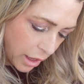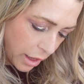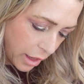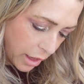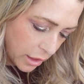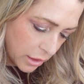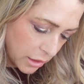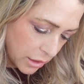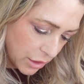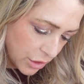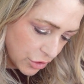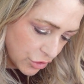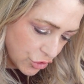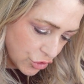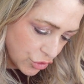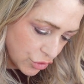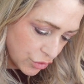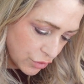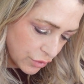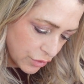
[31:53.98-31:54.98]
I
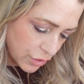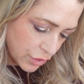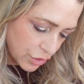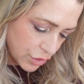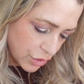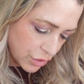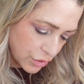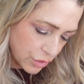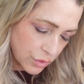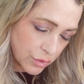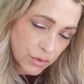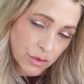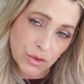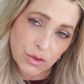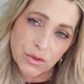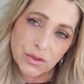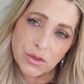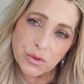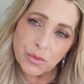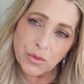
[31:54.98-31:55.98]
need you to
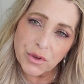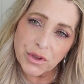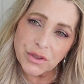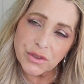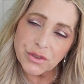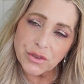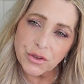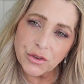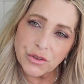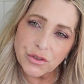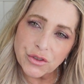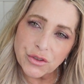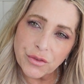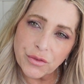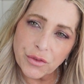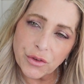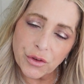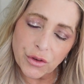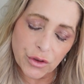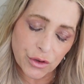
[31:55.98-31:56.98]
do some research
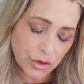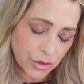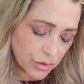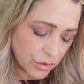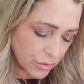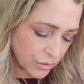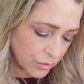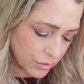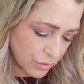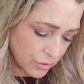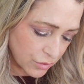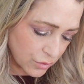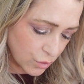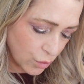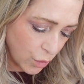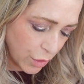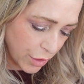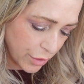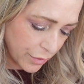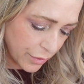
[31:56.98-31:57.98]
if you're going to
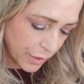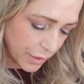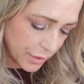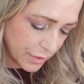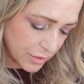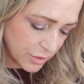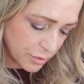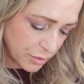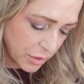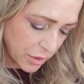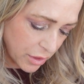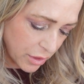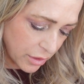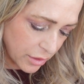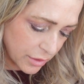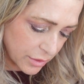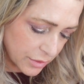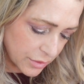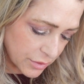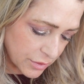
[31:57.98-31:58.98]
wear this
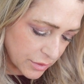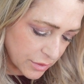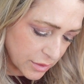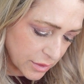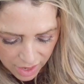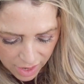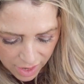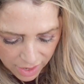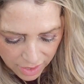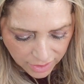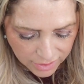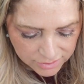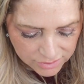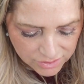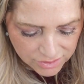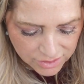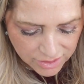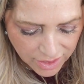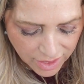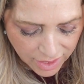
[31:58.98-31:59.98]
because
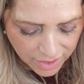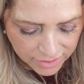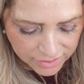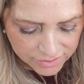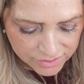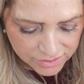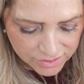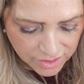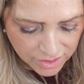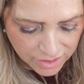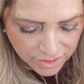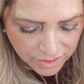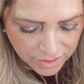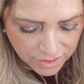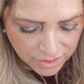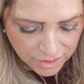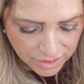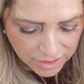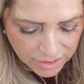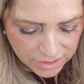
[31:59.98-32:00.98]

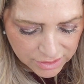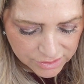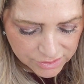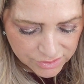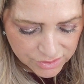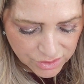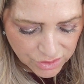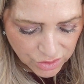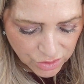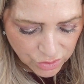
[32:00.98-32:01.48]
octinoxate is the